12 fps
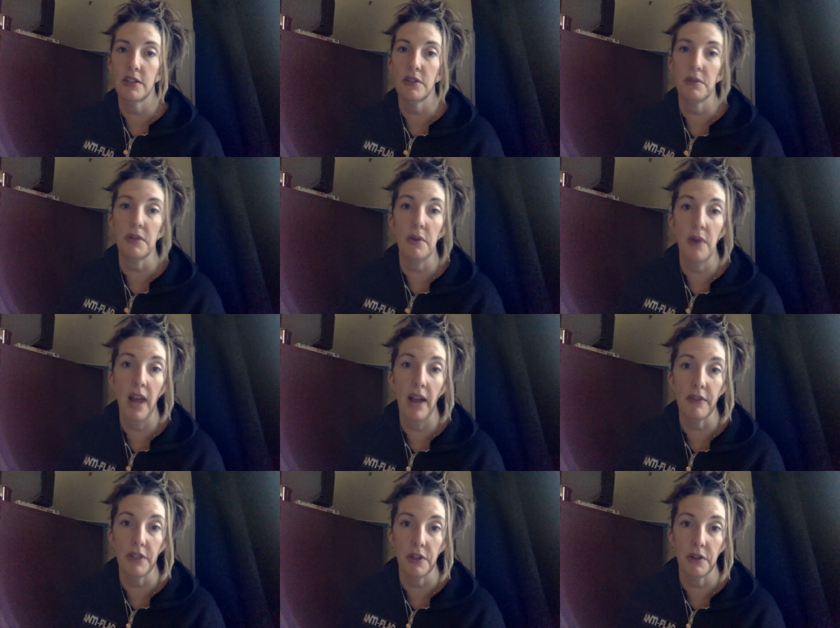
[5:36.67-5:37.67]
So we don't
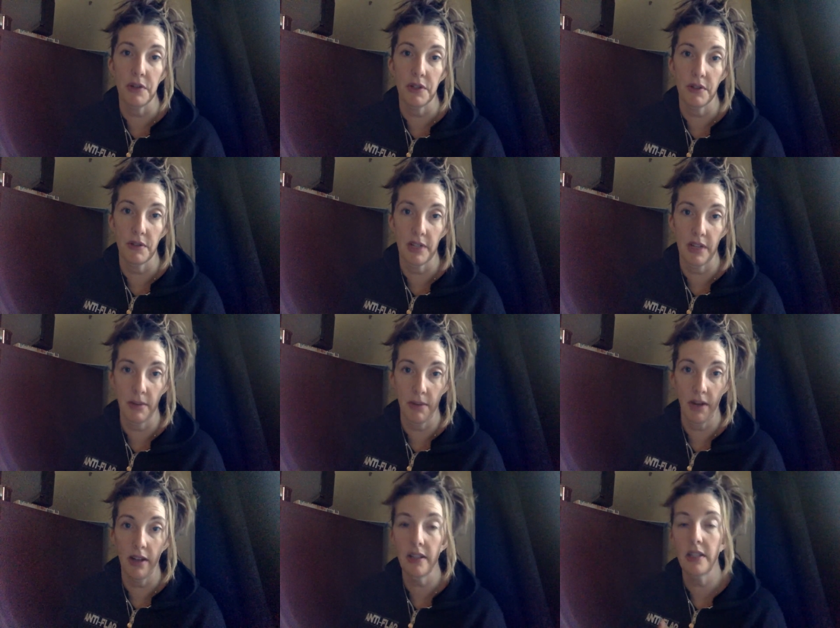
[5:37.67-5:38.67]
have to go to those
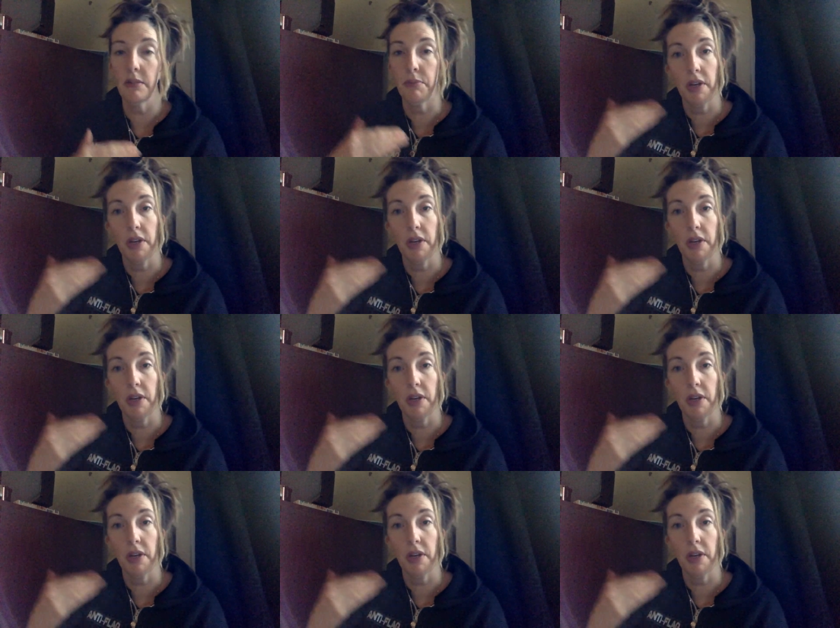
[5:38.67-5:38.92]
antibiotics,